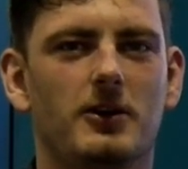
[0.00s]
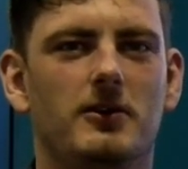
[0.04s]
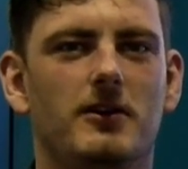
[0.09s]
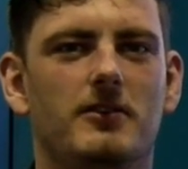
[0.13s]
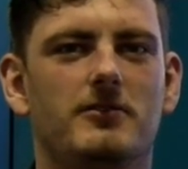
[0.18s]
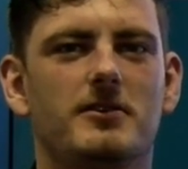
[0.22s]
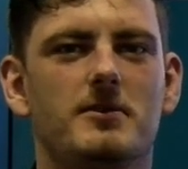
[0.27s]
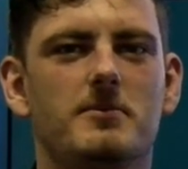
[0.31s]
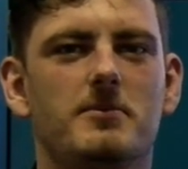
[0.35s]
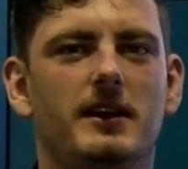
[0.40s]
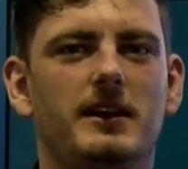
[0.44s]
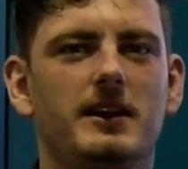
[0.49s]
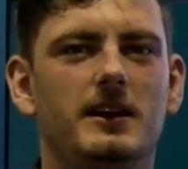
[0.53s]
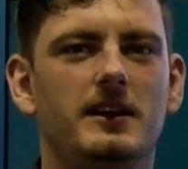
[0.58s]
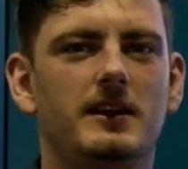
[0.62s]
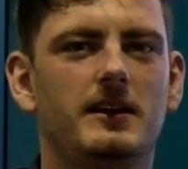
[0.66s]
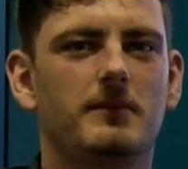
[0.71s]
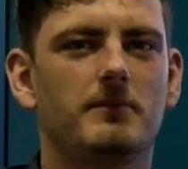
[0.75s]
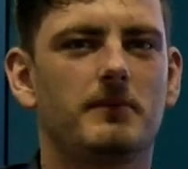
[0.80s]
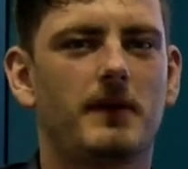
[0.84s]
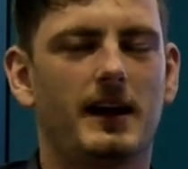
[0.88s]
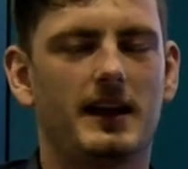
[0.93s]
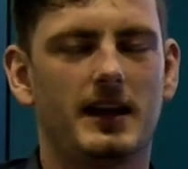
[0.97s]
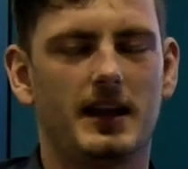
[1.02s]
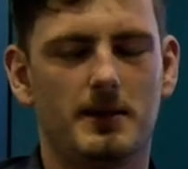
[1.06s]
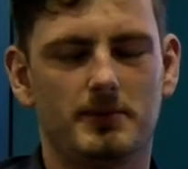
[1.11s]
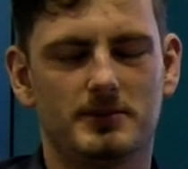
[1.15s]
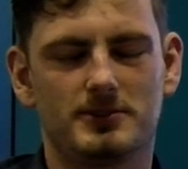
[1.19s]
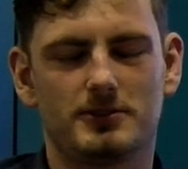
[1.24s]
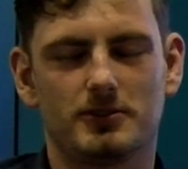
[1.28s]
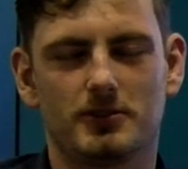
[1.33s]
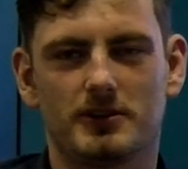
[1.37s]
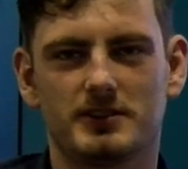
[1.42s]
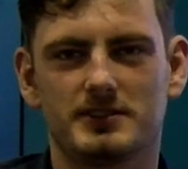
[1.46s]
everybody, my name
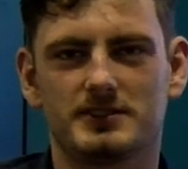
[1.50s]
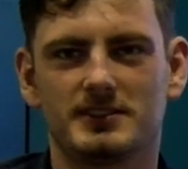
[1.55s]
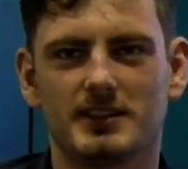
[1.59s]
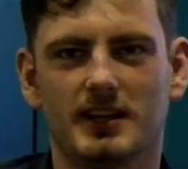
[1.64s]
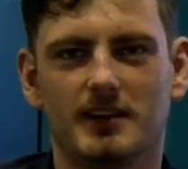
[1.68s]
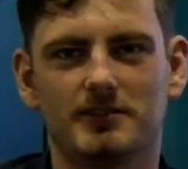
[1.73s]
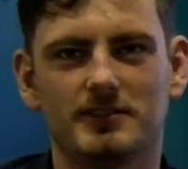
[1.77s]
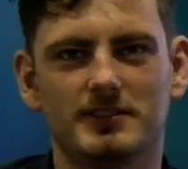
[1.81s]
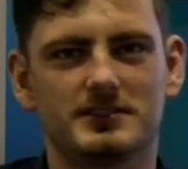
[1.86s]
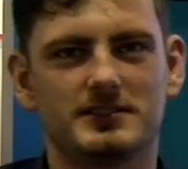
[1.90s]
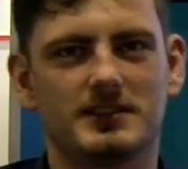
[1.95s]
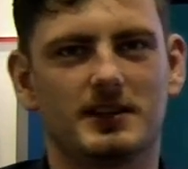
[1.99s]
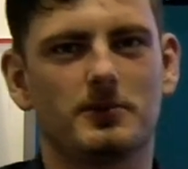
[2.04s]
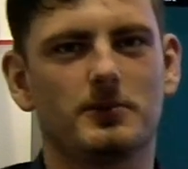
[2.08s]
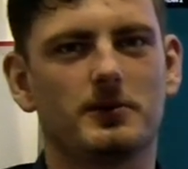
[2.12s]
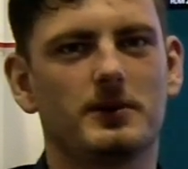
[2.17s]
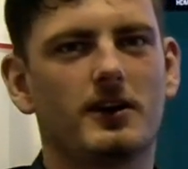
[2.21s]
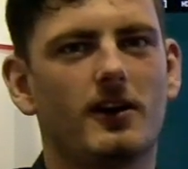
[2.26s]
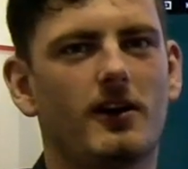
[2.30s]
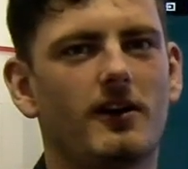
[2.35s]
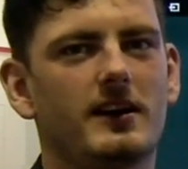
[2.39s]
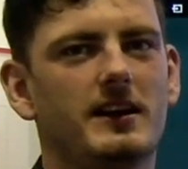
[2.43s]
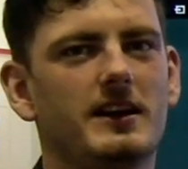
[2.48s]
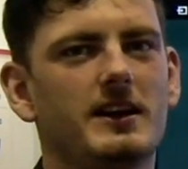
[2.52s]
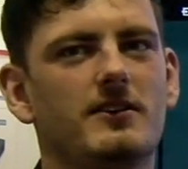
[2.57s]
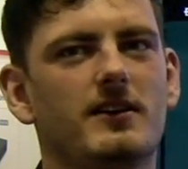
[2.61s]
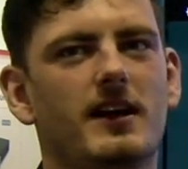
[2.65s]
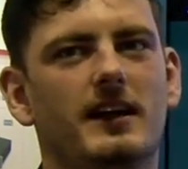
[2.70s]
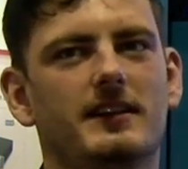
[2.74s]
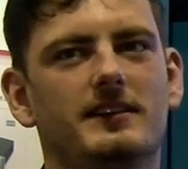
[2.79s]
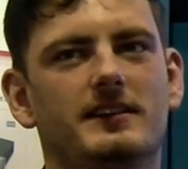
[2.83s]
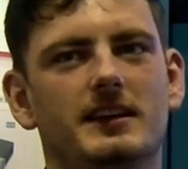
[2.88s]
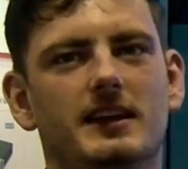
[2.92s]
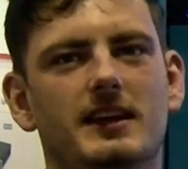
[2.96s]
is Joris Nevens and we are here
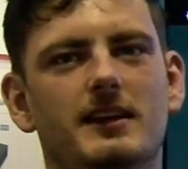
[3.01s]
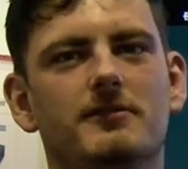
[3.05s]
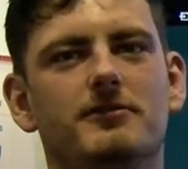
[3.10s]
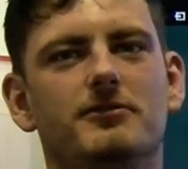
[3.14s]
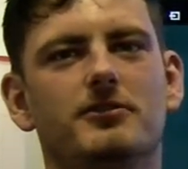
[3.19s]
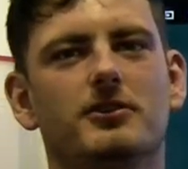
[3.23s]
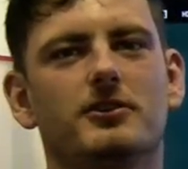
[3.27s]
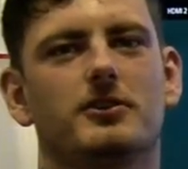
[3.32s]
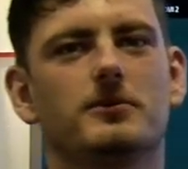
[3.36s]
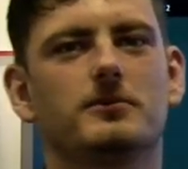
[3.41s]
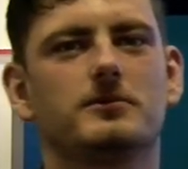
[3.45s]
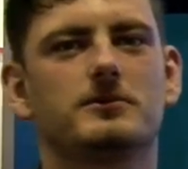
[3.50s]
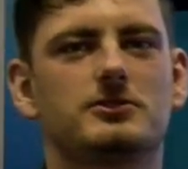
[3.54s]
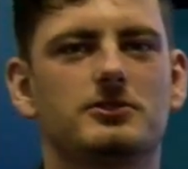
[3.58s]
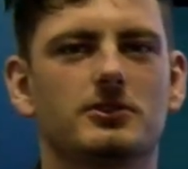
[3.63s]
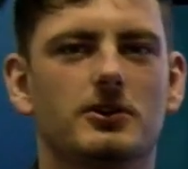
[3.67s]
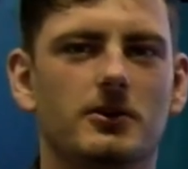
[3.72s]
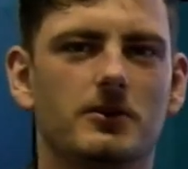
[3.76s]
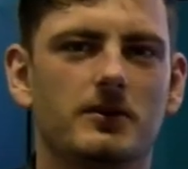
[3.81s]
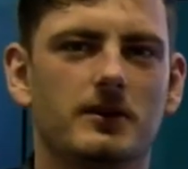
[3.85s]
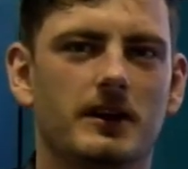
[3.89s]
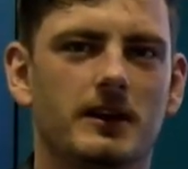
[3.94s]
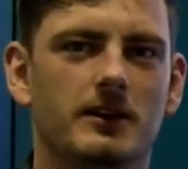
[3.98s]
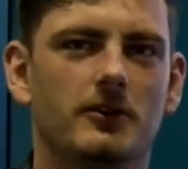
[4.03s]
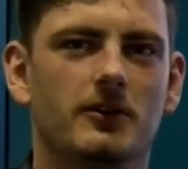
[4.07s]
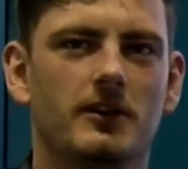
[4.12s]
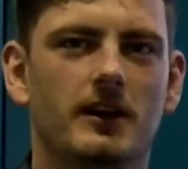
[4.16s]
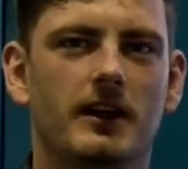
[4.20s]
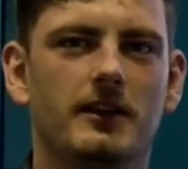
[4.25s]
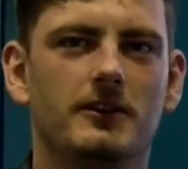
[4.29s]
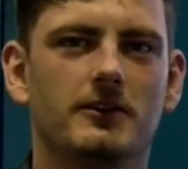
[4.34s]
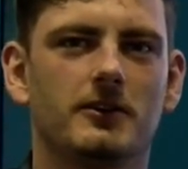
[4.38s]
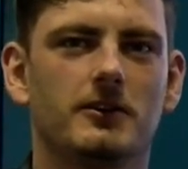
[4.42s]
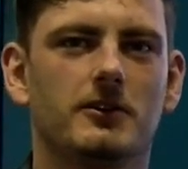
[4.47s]
at the Infocomm show in
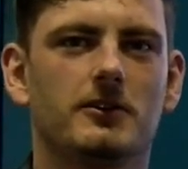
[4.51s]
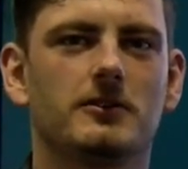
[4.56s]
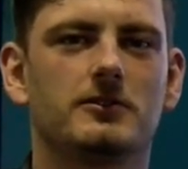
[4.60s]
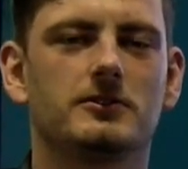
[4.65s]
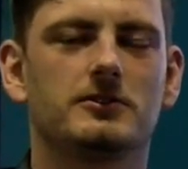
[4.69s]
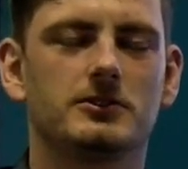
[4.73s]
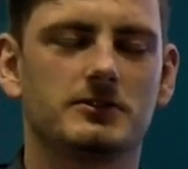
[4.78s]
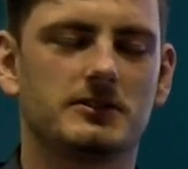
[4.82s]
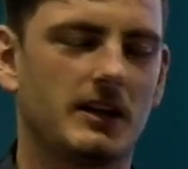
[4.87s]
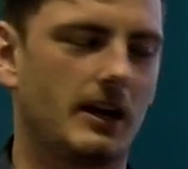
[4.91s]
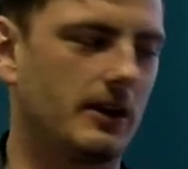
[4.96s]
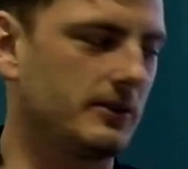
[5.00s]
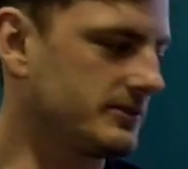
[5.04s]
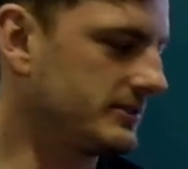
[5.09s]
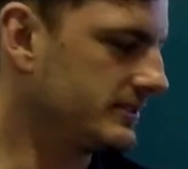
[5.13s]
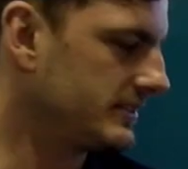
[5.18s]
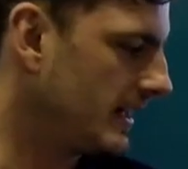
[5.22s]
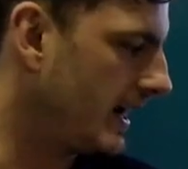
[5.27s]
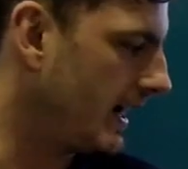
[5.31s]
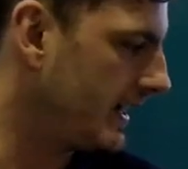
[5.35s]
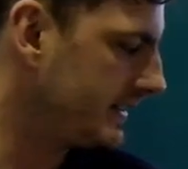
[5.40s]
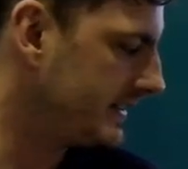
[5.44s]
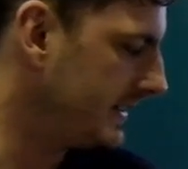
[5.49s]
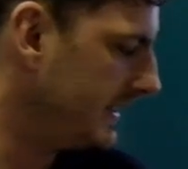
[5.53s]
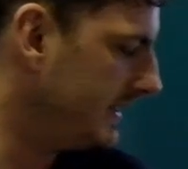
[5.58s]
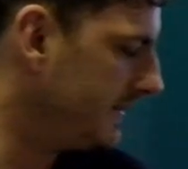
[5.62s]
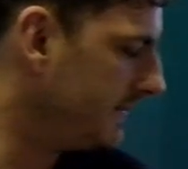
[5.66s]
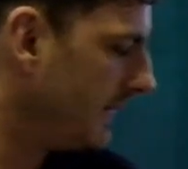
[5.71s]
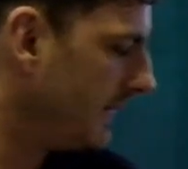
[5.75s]
Orlando 2019.